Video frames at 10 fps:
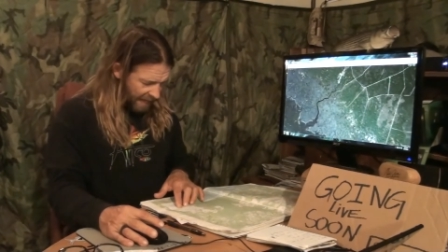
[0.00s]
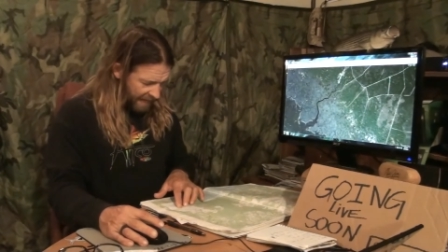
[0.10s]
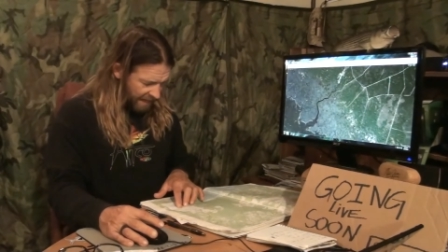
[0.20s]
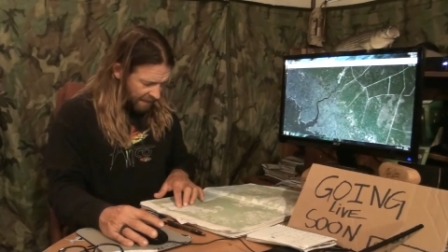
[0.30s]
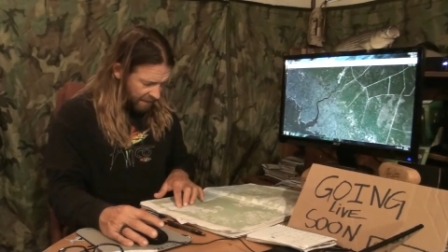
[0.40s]

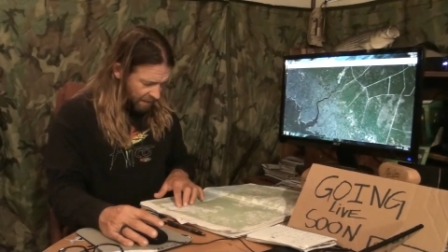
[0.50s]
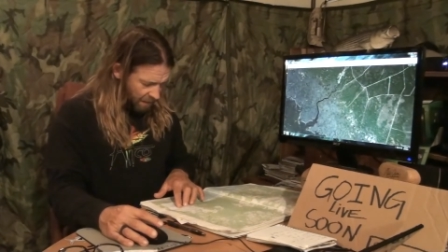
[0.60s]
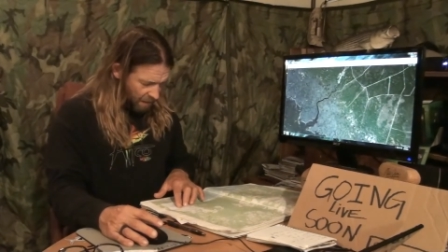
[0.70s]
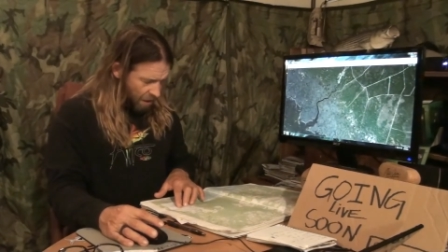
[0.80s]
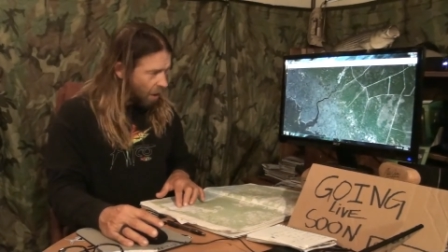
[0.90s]
and
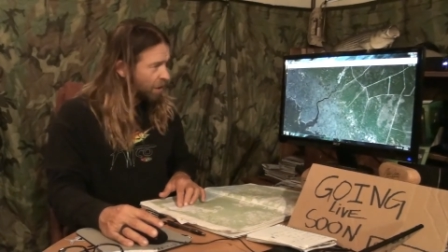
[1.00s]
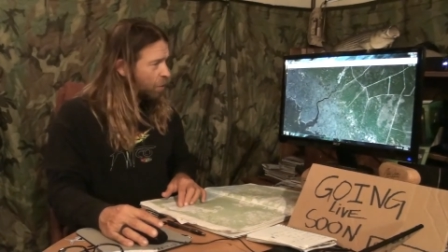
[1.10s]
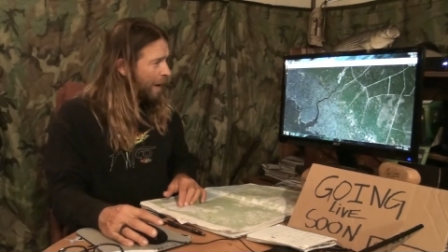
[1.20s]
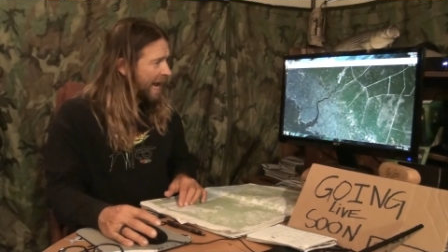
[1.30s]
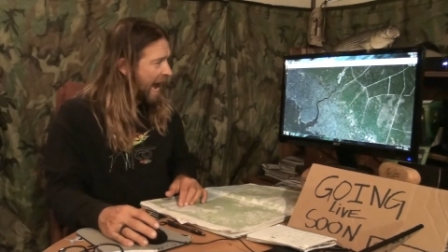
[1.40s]
on
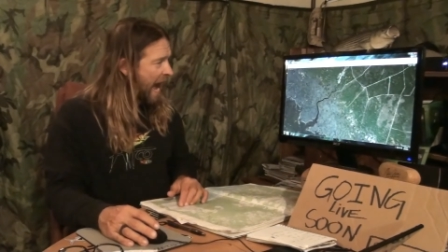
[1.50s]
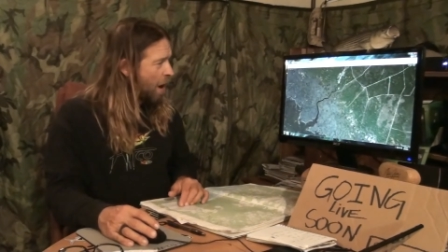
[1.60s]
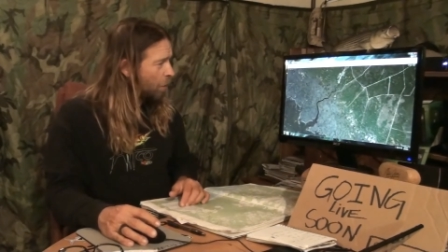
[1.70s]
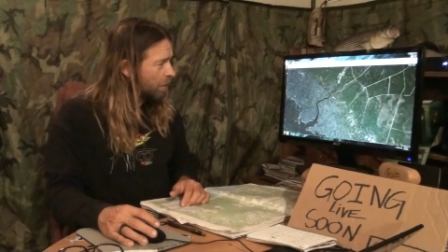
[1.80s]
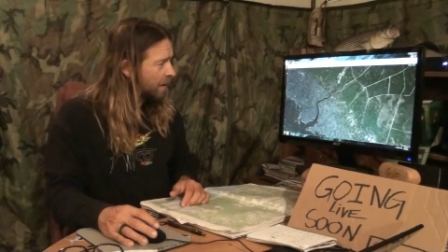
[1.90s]
the way
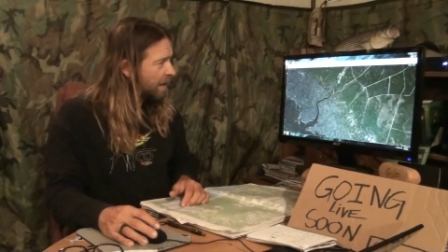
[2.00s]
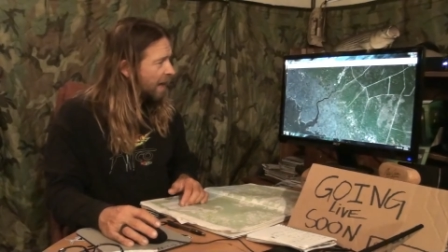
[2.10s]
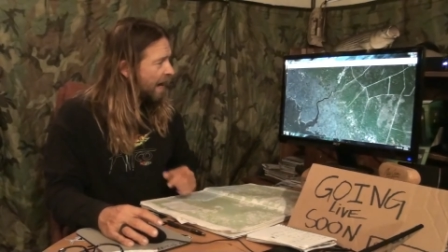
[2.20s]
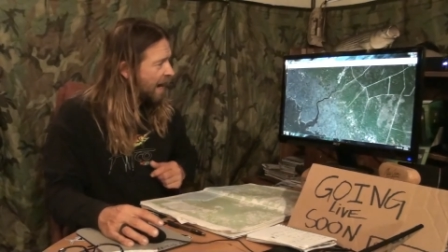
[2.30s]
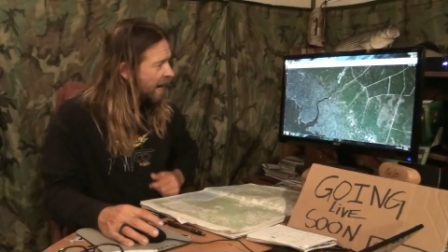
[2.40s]
out,
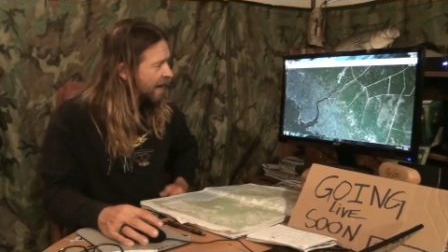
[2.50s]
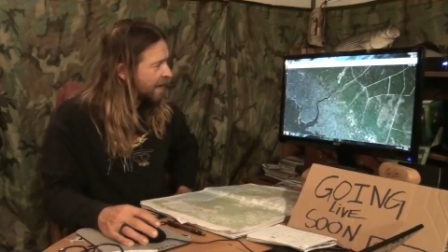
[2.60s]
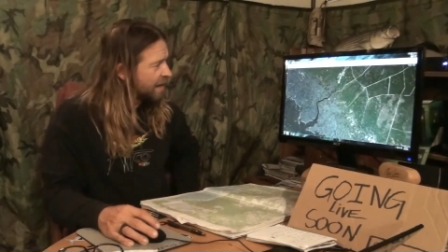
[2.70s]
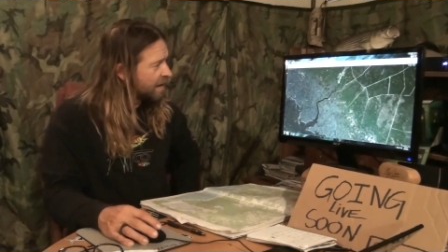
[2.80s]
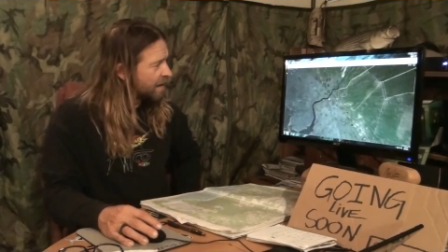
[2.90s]

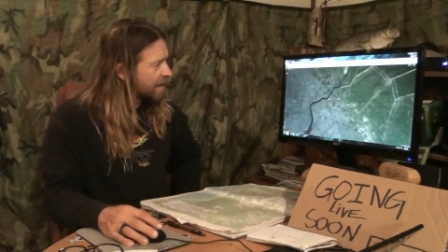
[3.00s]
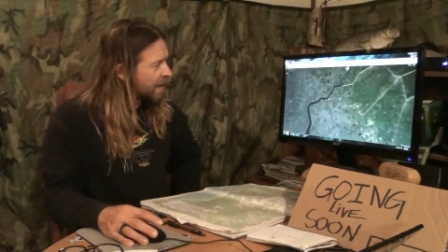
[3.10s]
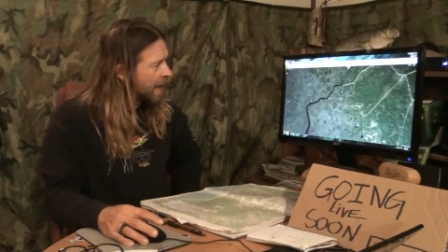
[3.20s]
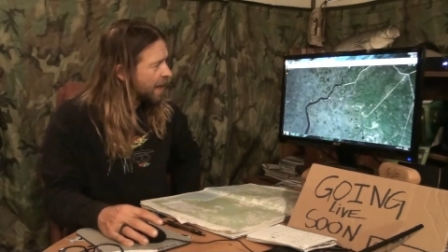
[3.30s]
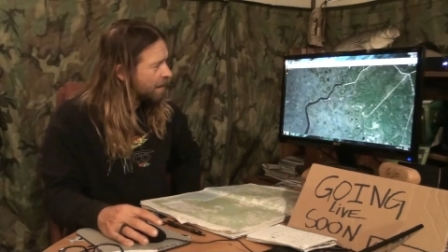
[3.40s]
I
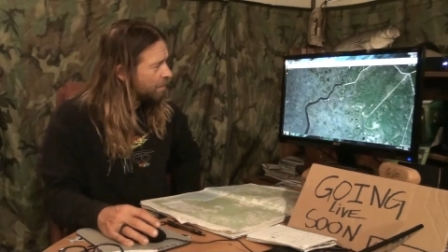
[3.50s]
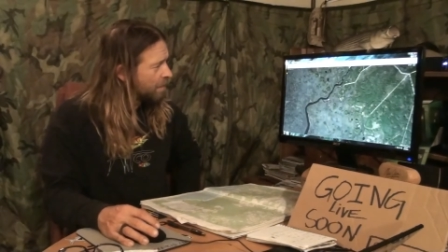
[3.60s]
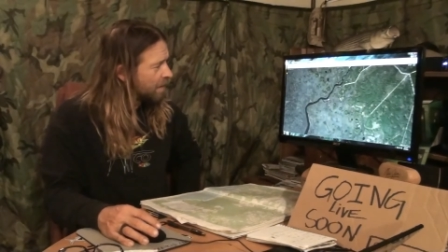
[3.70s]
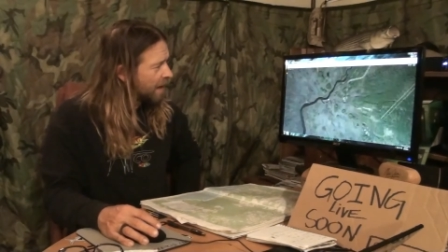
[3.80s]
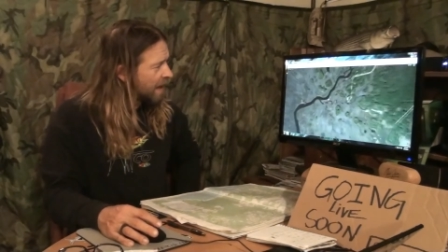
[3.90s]

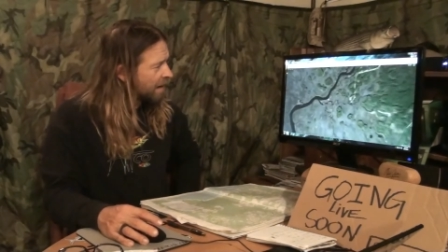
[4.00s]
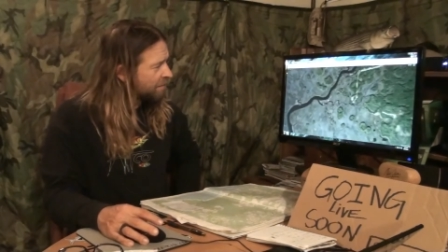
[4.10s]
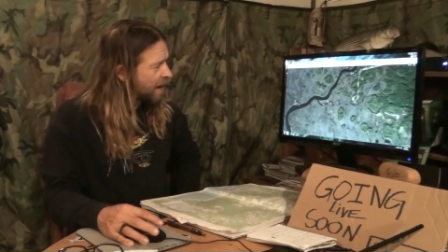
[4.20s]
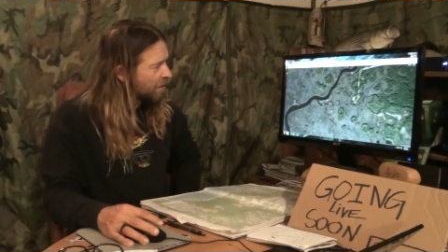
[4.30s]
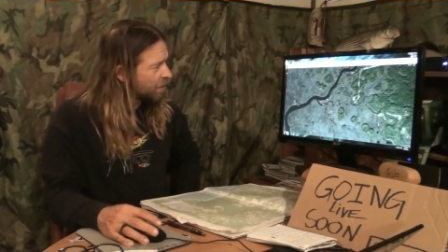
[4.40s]
came and I
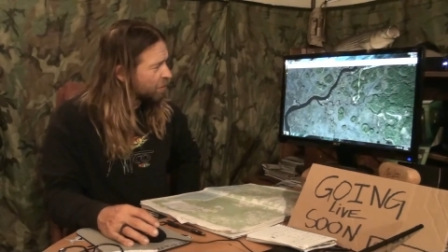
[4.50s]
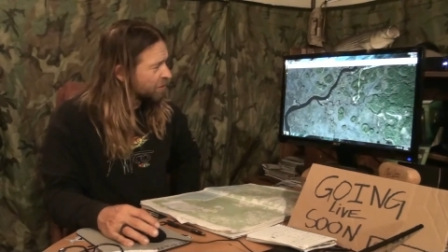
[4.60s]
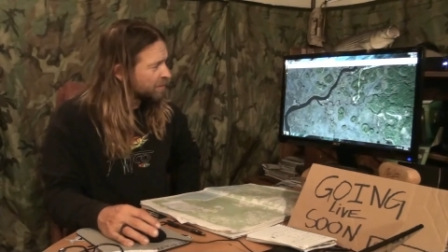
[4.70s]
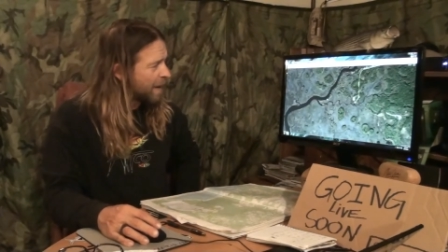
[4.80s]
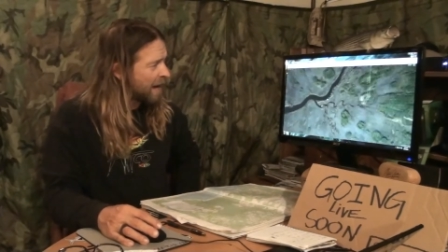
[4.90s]
found the little
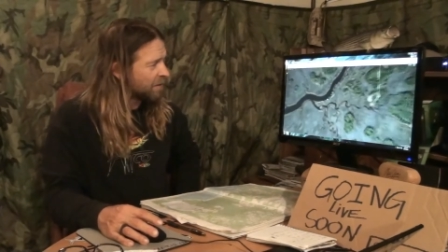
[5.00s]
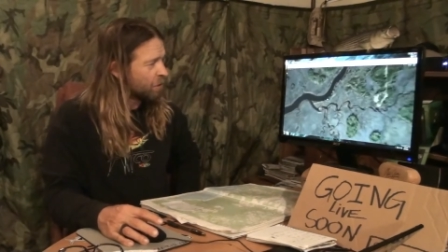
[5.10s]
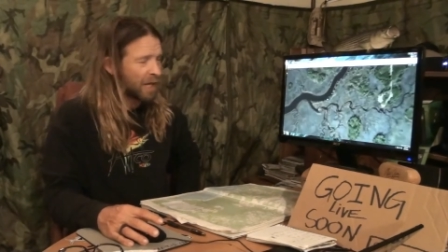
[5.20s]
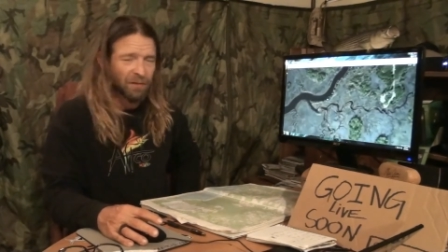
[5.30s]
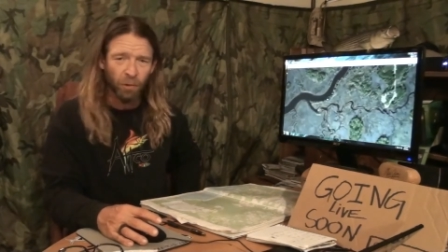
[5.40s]
spot that
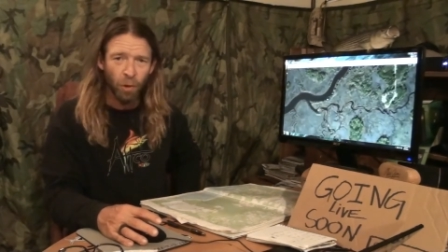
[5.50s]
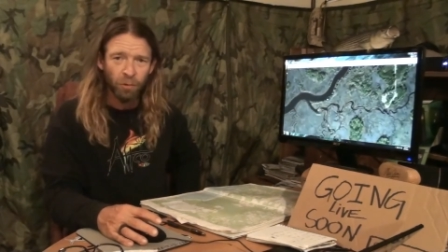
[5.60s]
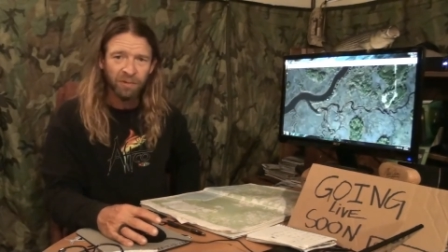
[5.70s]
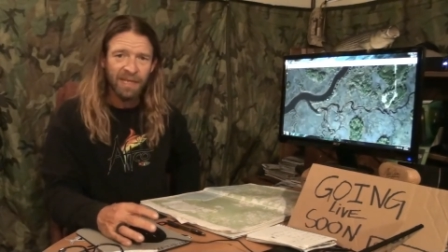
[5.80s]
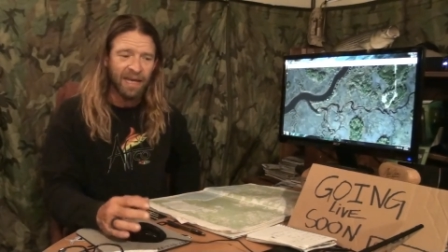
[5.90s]
looked like the
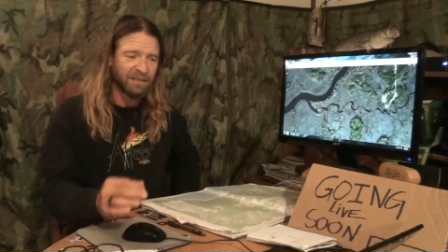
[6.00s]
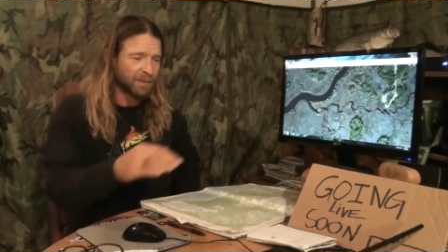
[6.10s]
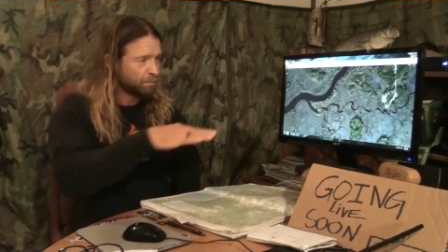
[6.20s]
locals had,